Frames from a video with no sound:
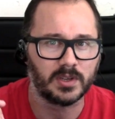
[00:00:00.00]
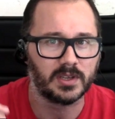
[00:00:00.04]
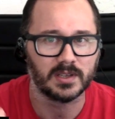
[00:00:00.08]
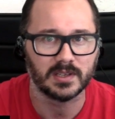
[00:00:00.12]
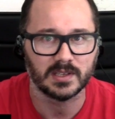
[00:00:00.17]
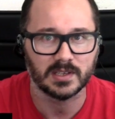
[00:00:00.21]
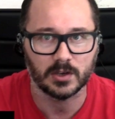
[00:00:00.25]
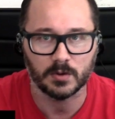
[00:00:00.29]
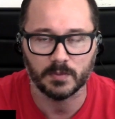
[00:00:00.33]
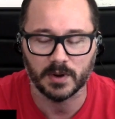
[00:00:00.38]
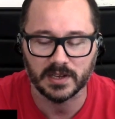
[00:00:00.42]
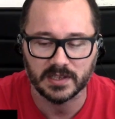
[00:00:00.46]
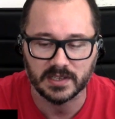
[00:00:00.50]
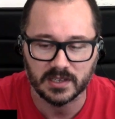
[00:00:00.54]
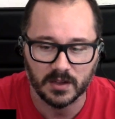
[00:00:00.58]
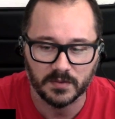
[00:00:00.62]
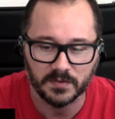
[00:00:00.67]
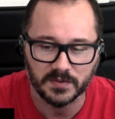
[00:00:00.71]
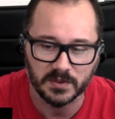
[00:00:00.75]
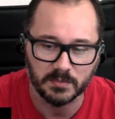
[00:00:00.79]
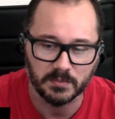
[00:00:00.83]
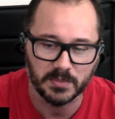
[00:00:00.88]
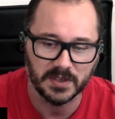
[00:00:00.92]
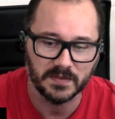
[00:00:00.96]
consider
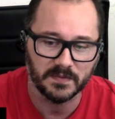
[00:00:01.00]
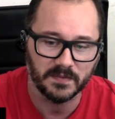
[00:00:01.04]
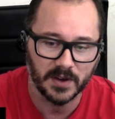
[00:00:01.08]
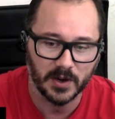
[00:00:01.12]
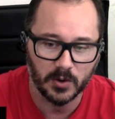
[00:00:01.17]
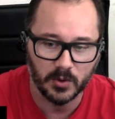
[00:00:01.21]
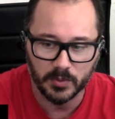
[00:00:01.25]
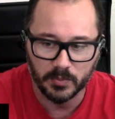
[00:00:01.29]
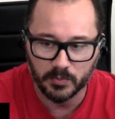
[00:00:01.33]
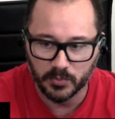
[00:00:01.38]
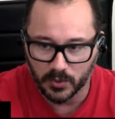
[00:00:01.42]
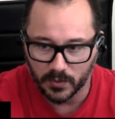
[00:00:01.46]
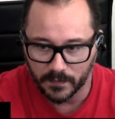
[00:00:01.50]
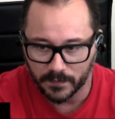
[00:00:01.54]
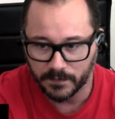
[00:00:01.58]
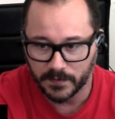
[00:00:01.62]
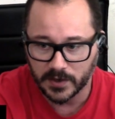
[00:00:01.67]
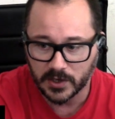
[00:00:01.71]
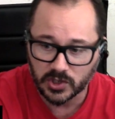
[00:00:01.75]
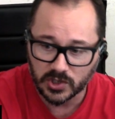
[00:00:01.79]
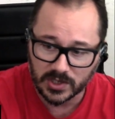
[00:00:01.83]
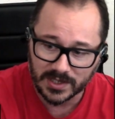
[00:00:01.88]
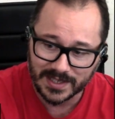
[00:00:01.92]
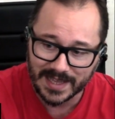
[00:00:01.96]
myself to be very
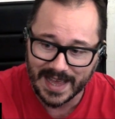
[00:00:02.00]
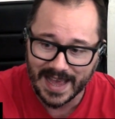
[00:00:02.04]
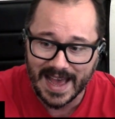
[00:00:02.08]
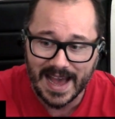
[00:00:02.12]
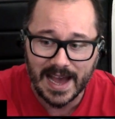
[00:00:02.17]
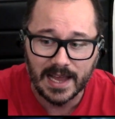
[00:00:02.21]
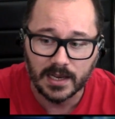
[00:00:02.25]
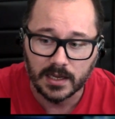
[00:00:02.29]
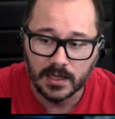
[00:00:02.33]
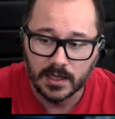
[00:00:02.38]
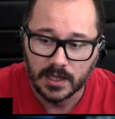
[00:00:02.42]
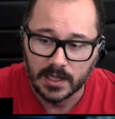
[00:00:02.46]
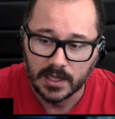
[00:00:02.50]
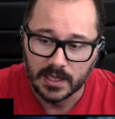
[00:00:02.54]
proficient at.